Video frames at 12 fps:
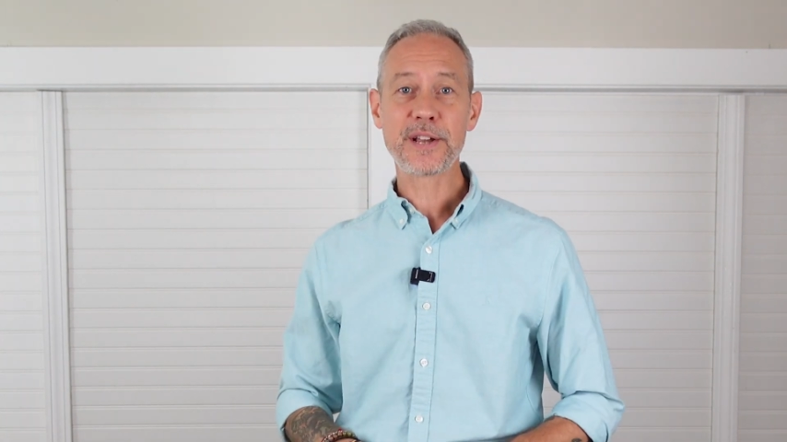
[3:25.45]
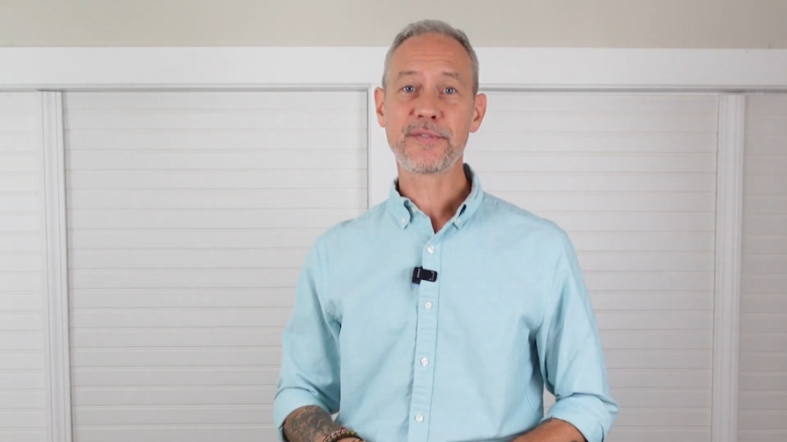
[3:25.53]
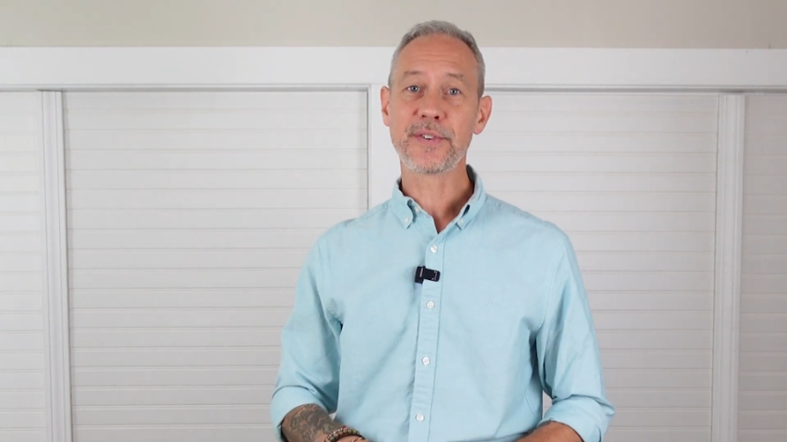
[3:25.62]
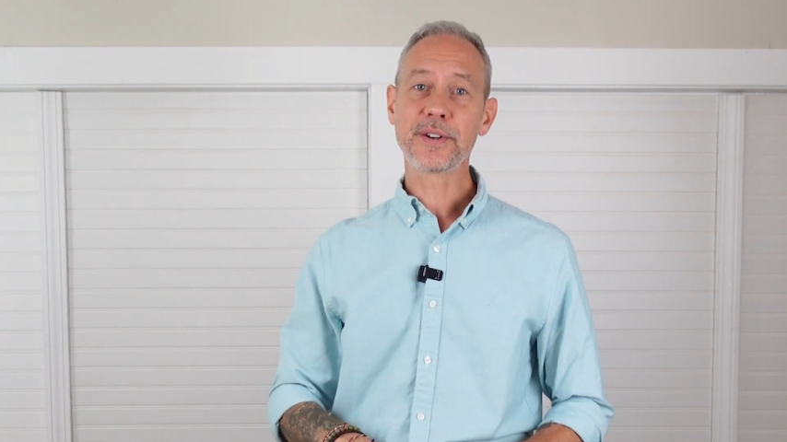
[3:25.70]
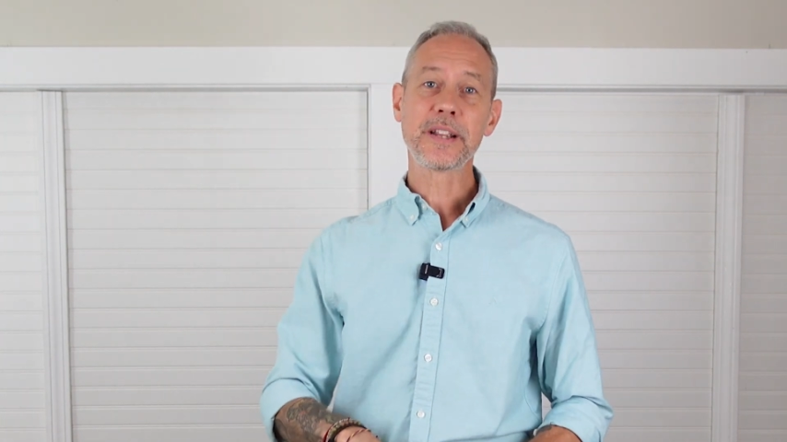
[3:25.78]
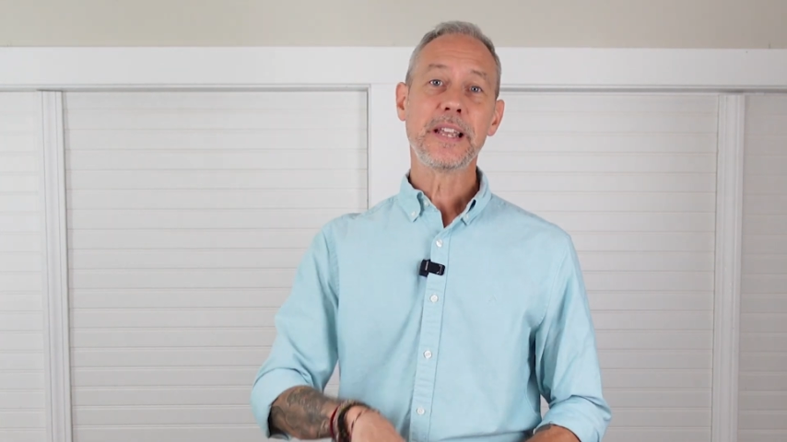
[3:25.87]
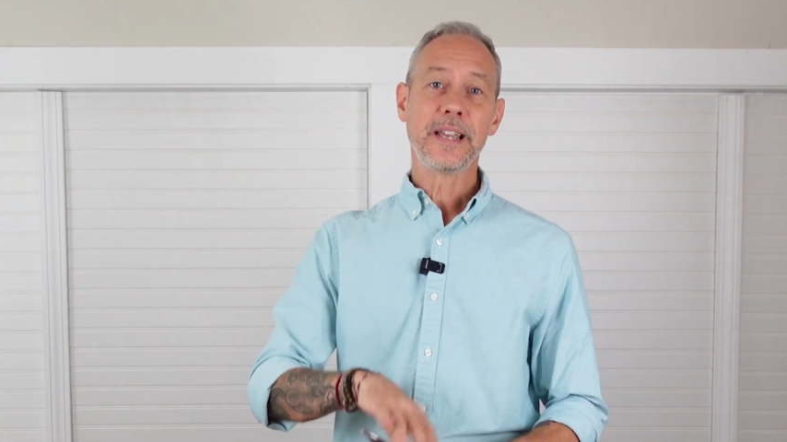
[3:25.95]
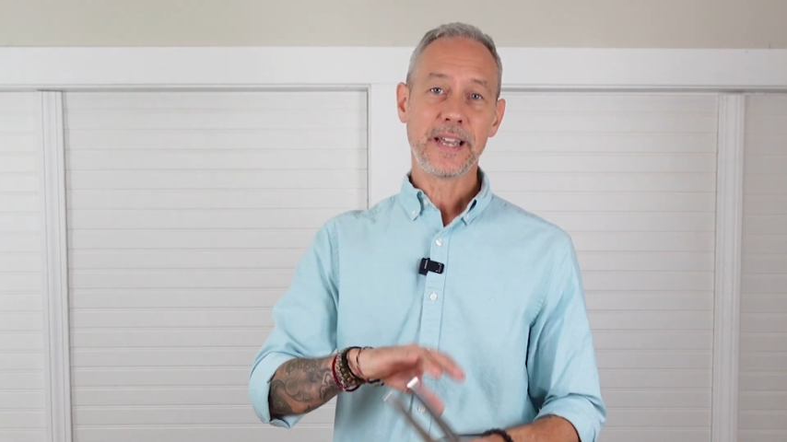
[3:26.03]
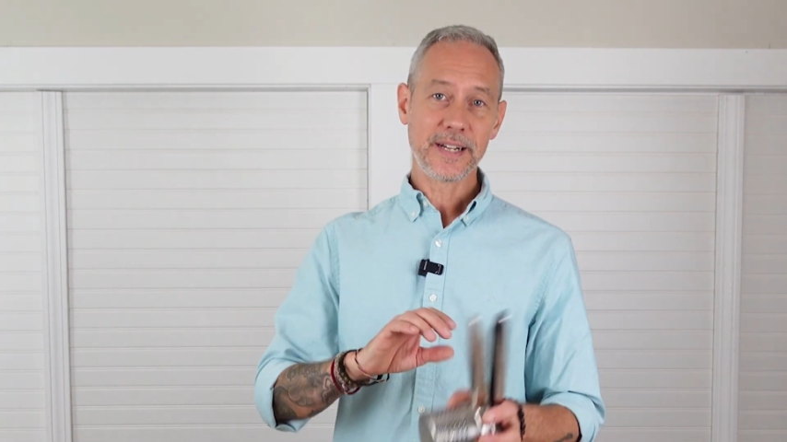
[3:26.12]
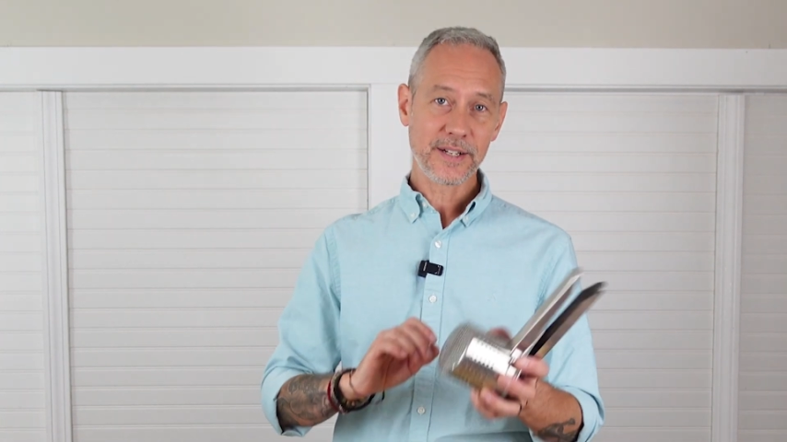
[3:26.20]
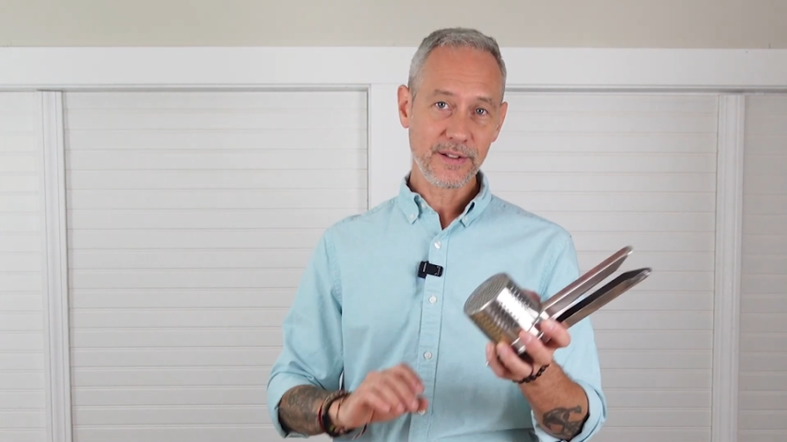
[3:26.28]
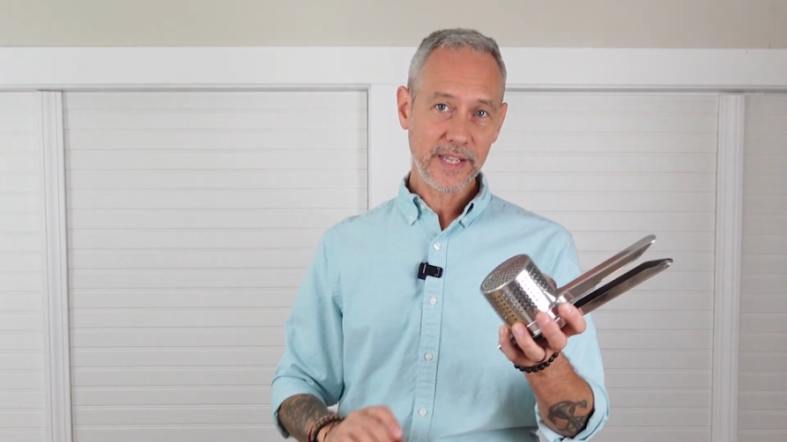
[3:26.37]
effort,
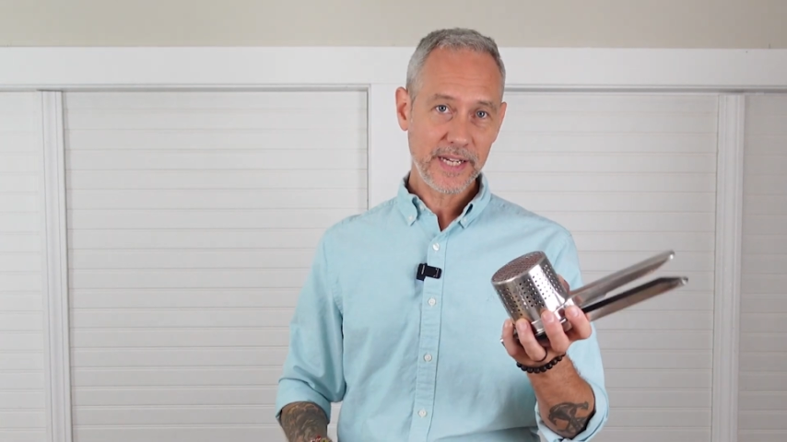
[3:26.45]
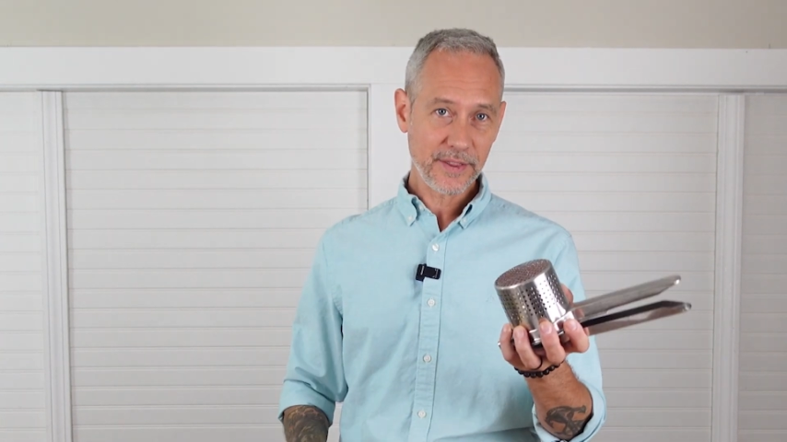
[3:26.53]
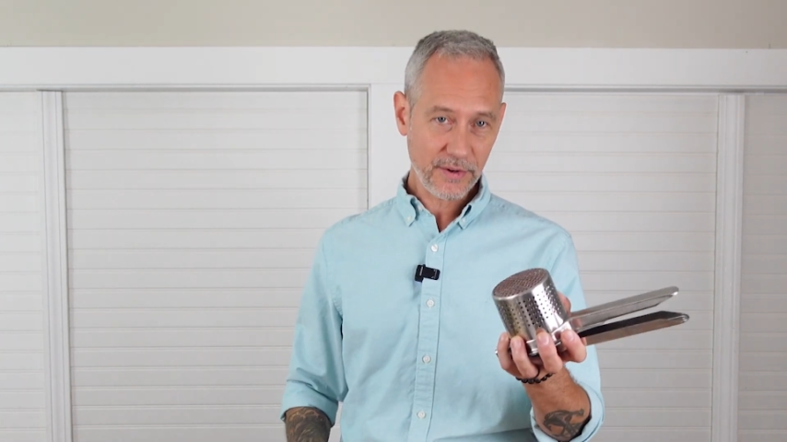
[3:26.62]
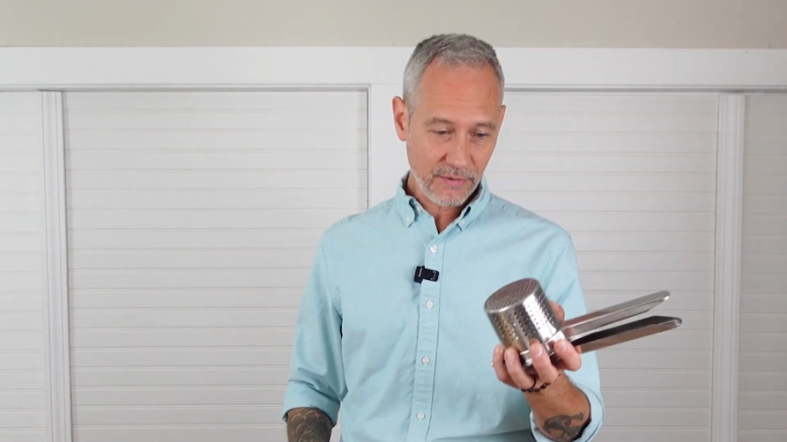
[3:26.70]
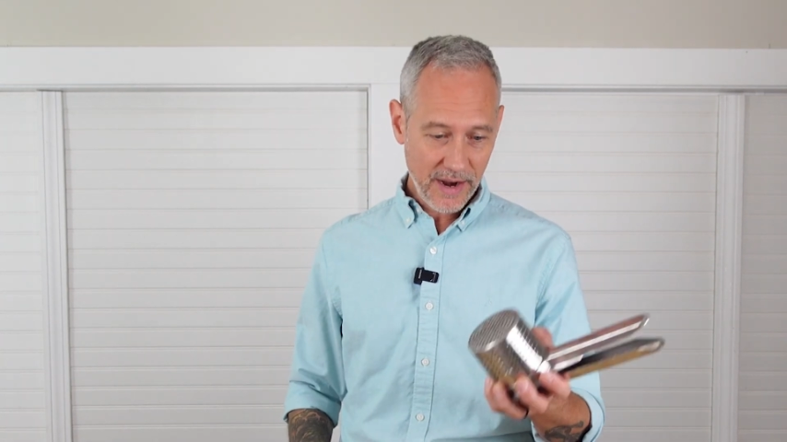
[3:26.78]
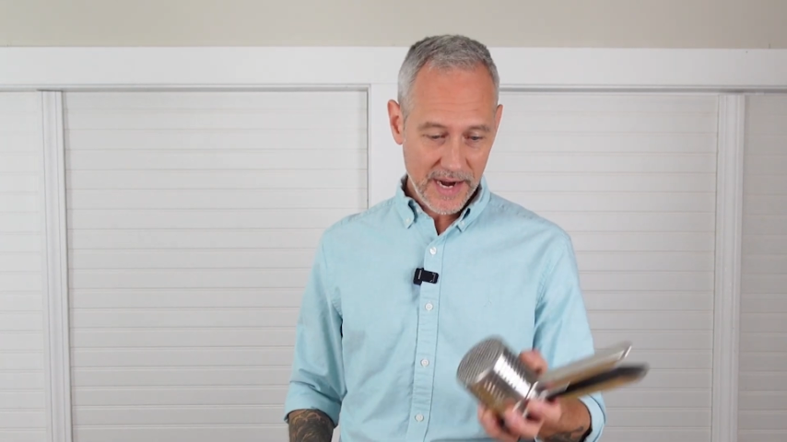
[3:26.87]
and cleaning the